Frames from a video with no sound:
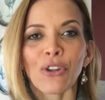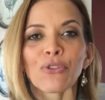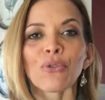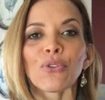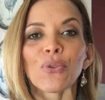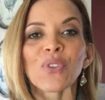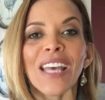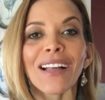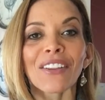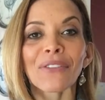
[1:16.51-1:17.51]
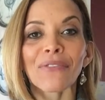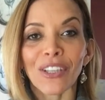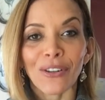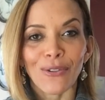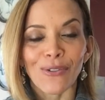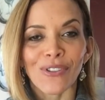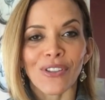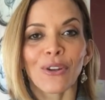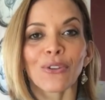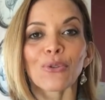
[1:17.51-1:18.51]
to use healthy vehicles
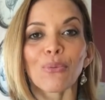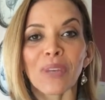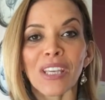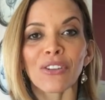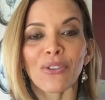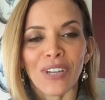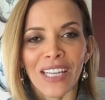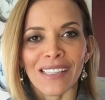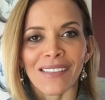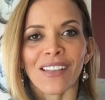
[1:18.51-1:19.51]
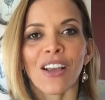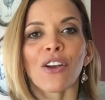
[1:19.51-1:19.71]
to meet your needs.